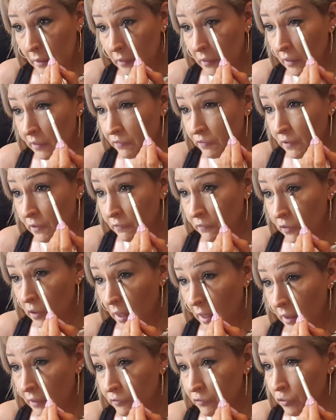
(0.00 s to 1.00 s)
If any of you
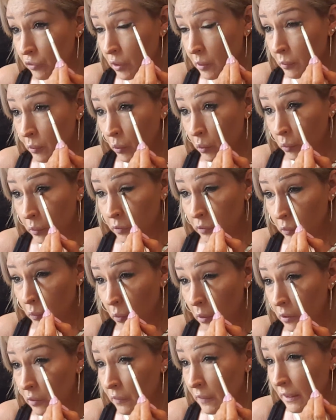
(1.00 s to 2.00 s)
have trouble with your
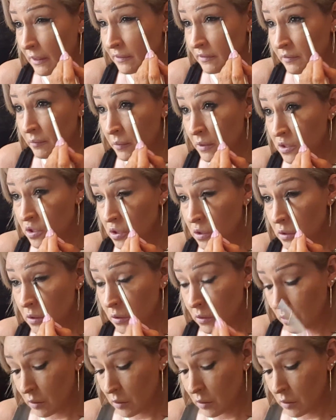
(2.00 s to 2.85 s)
waterline smudging